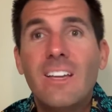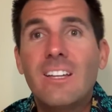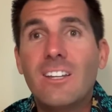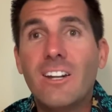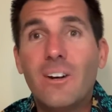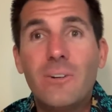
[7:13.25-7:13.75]

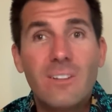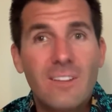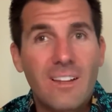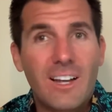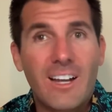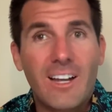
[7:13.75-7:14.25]
you know,
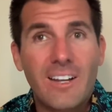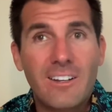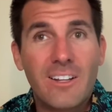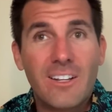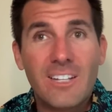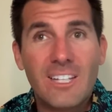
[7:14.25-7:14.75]
on
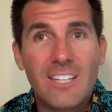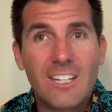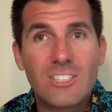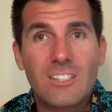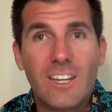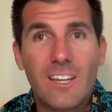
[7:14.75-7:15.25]

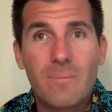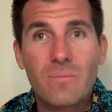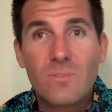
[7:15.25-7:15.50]
election day.